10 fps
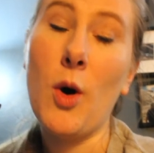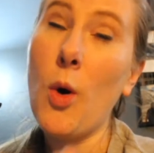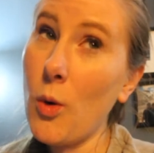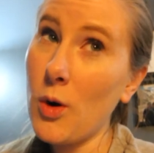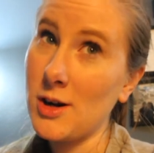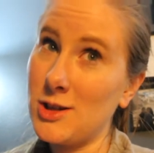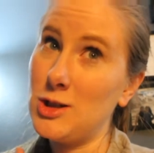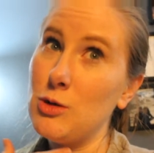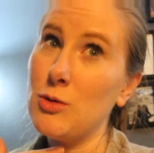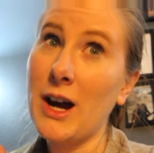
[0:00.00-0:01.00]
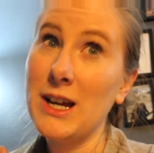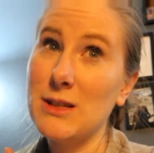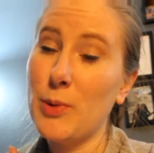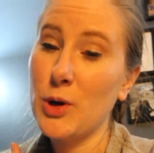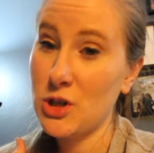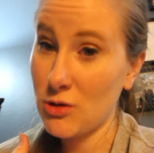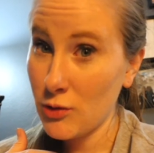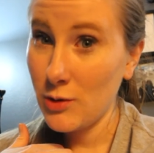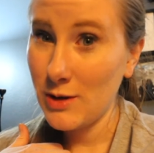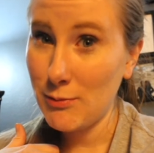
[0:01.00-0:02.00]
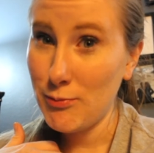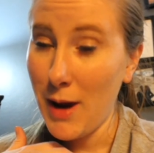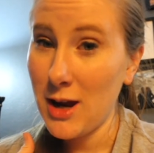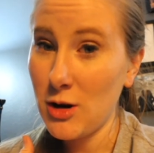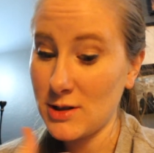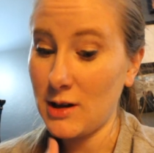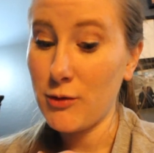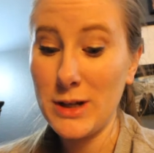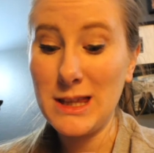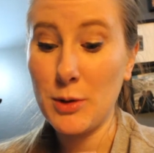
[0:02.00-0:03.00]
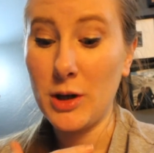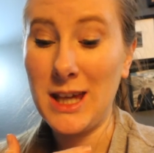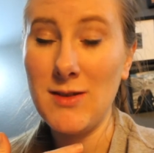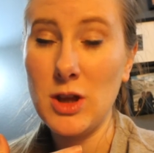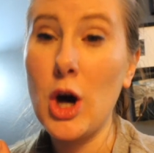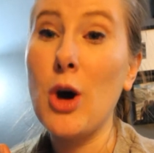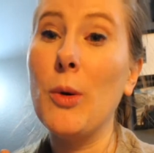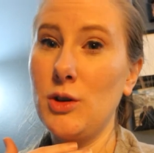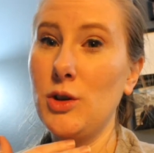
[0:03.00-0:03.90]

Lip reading: Or do you guys push through and make yourself read the book even though